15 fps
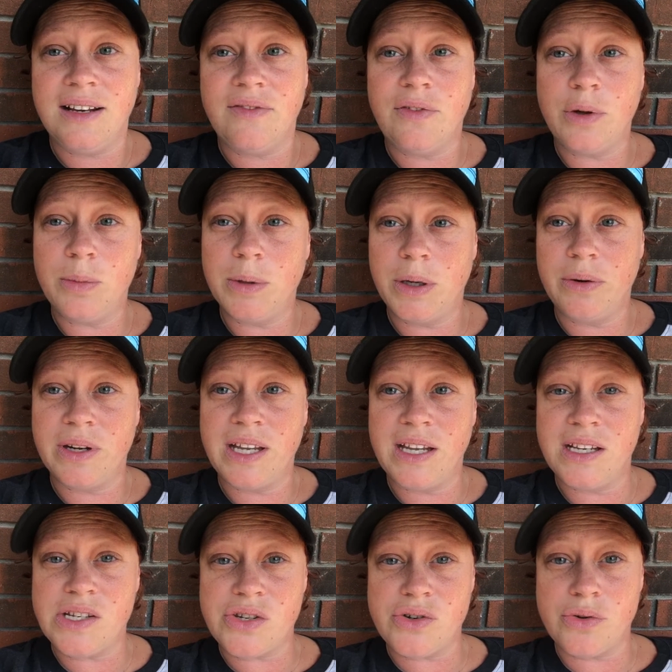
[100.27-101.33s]
full-blown
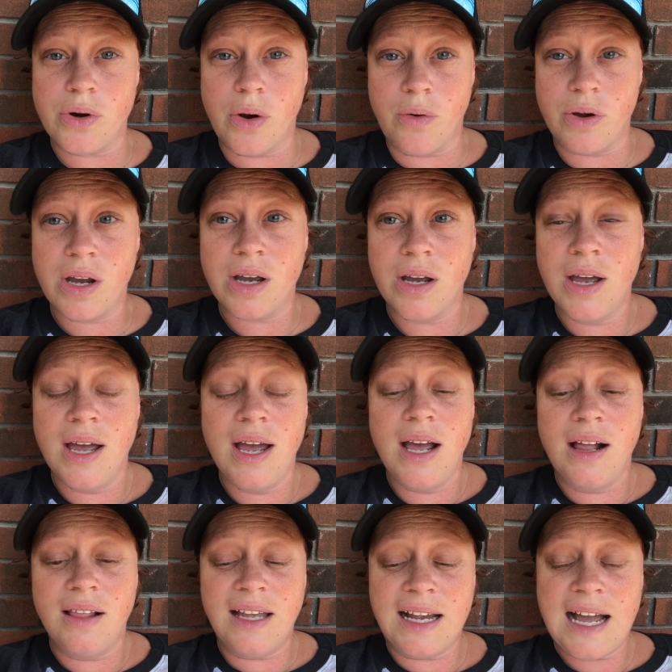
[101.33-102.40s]
heat stroke.
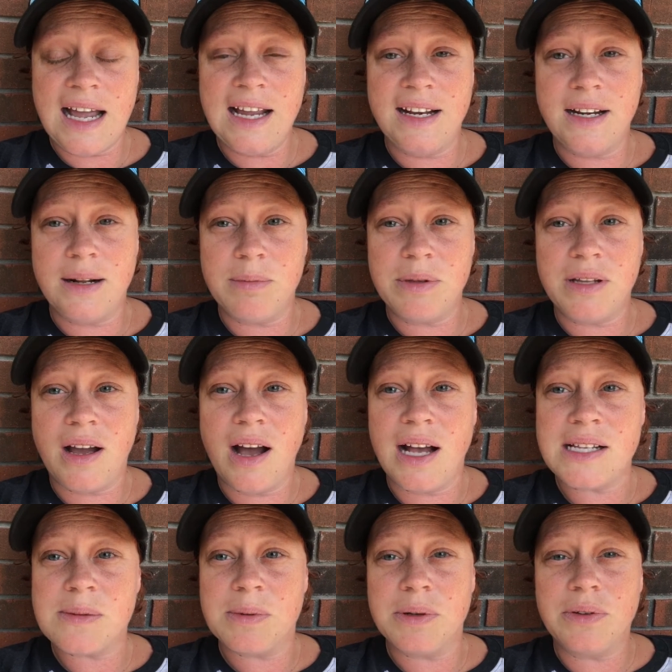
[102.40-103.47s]
Like, I ended up in the
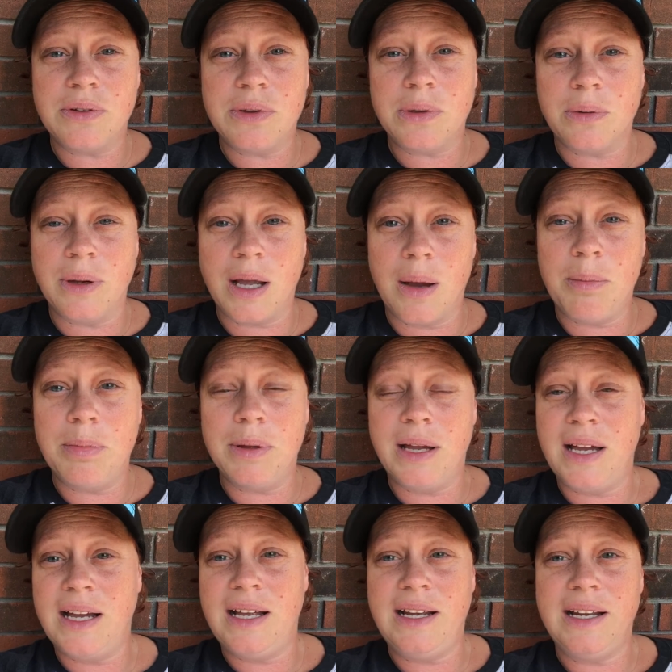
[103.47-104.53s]
hospital throwing up
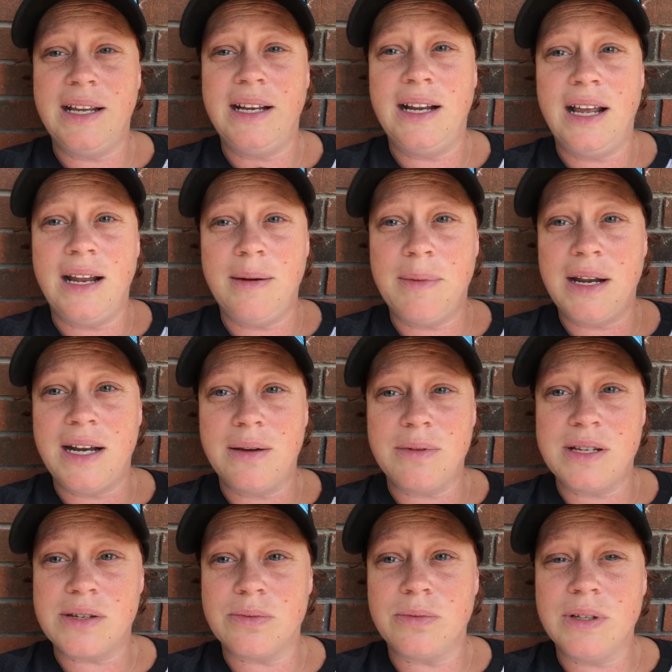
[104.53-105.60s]
blood, and I mean, it
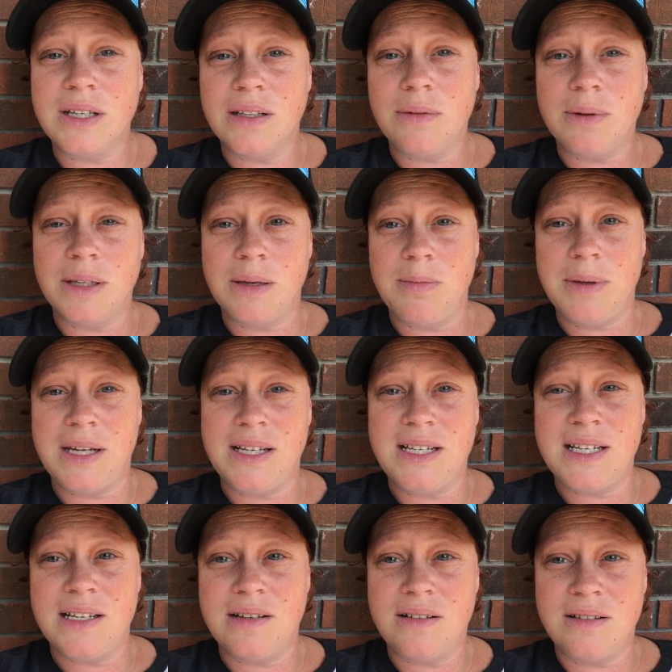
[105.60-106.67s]
was a really, really big
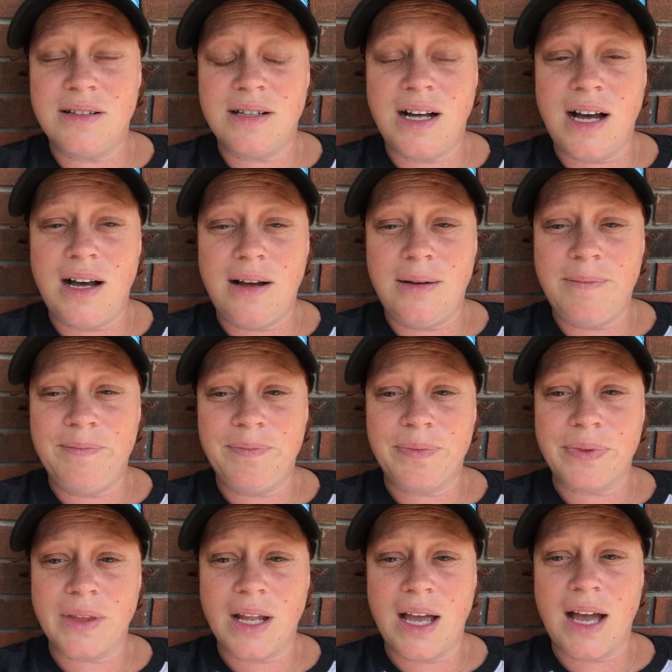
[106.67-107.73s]
deal.
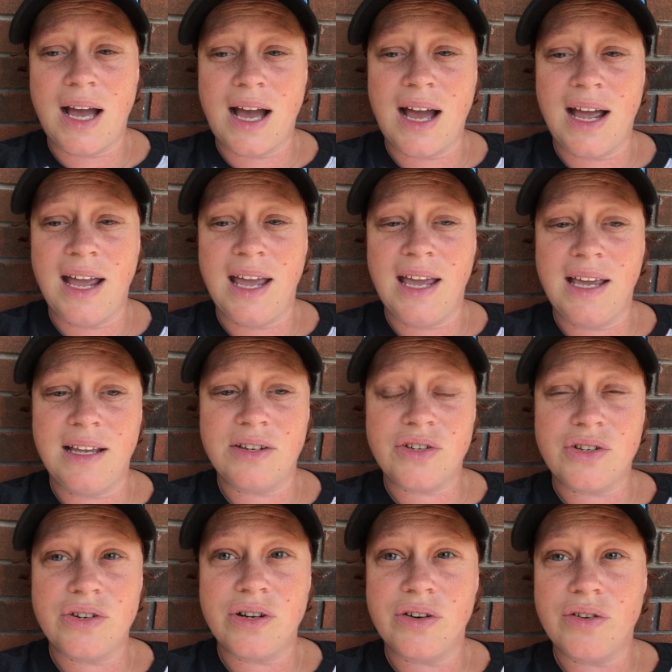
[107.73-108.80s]
I
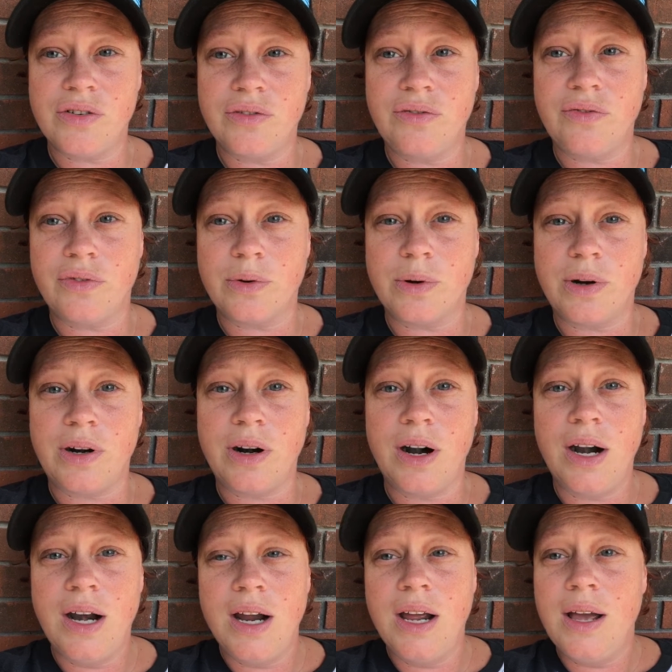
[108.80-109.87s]
struggled for
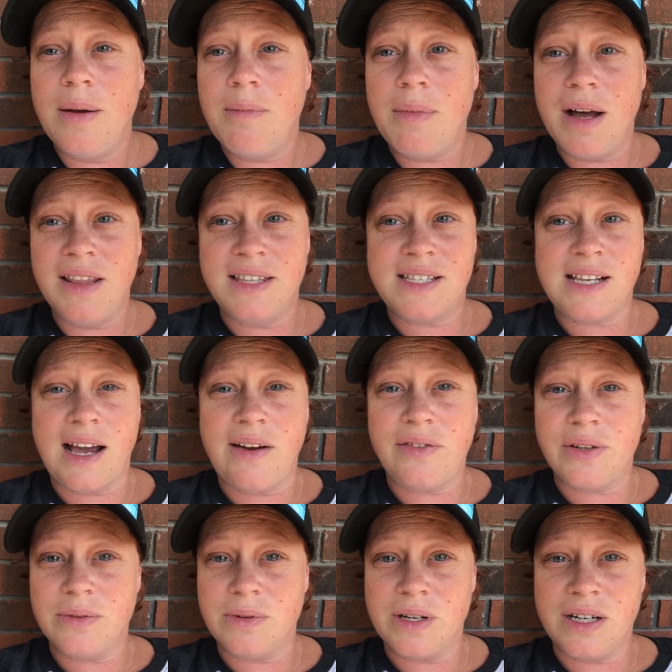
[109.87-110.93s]
months
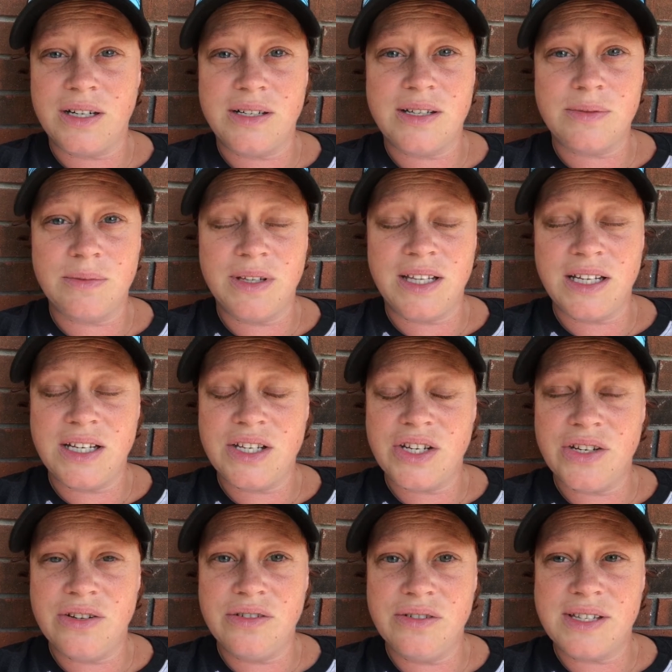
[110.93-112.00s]
afterwards with
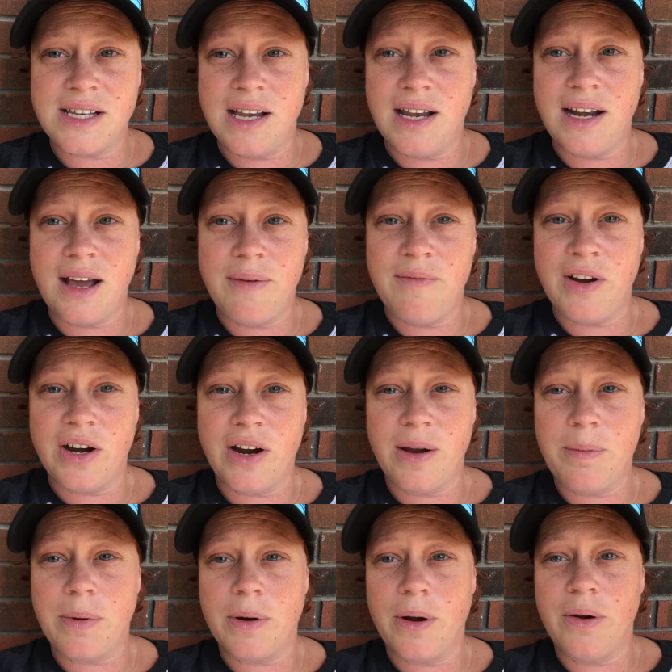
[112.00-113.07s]
issues, and I'm
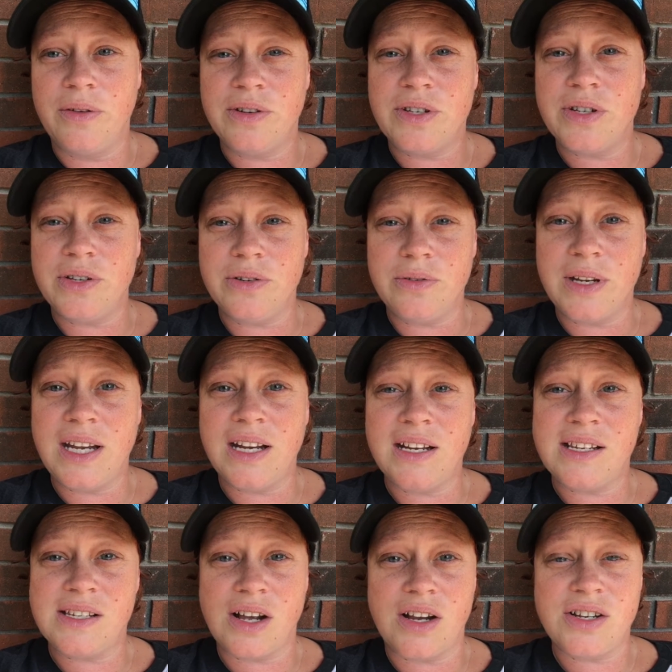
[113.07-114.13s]
very prone to heat
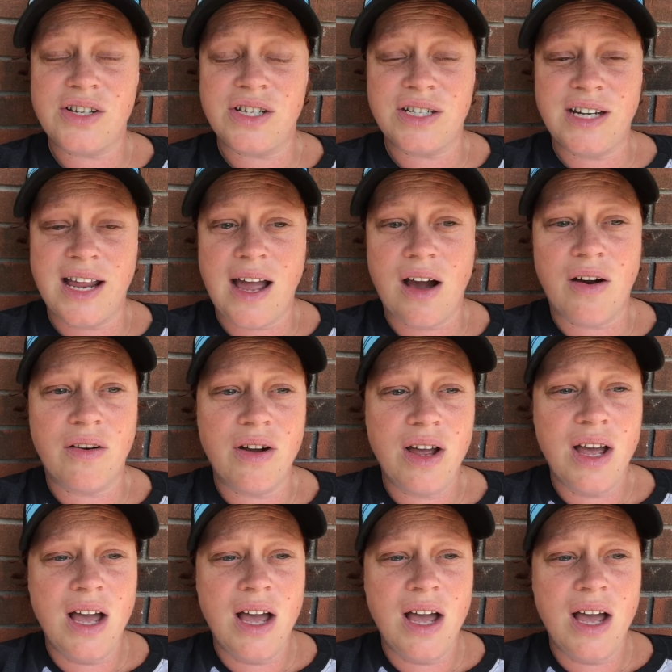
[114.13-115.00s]
exhaustion now.